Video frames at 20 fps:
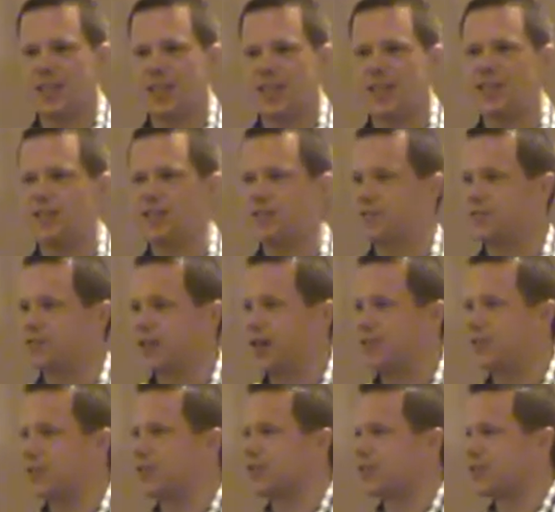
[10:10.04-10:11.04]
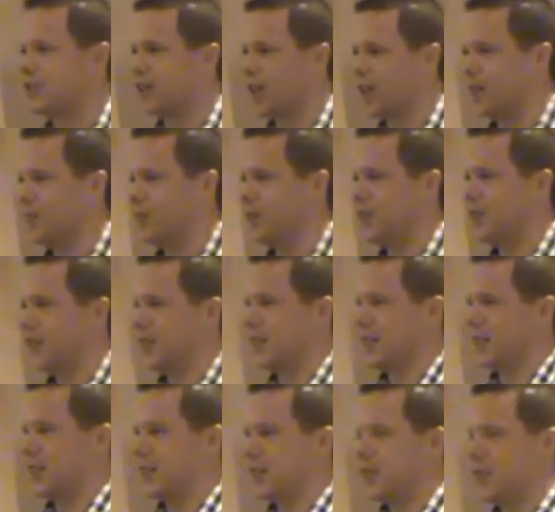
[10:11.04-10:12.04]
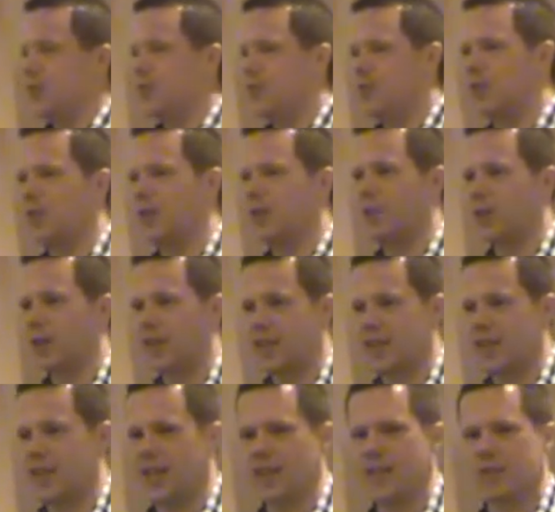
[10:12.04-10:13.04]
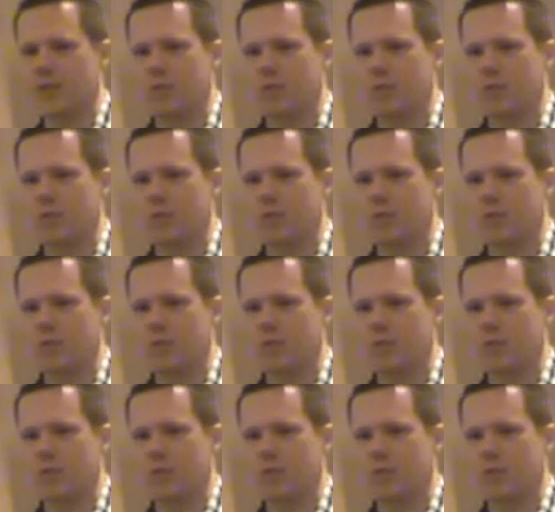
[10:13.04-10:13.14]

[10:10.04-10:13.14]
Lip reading: kids, your family, your jobs. You two are working together,